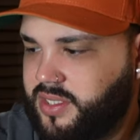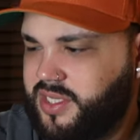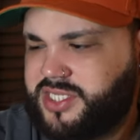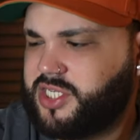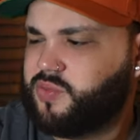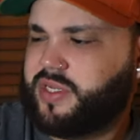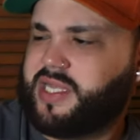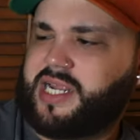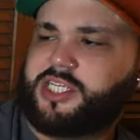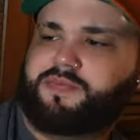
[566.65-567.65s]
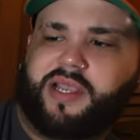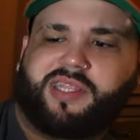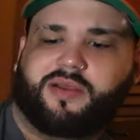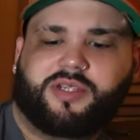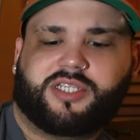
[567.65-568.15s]
This is one that I just
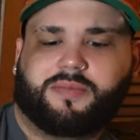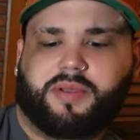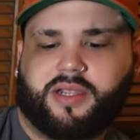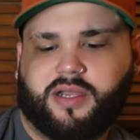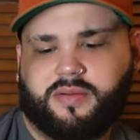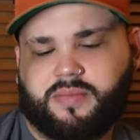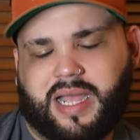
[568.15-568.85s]
picked up just to pick up.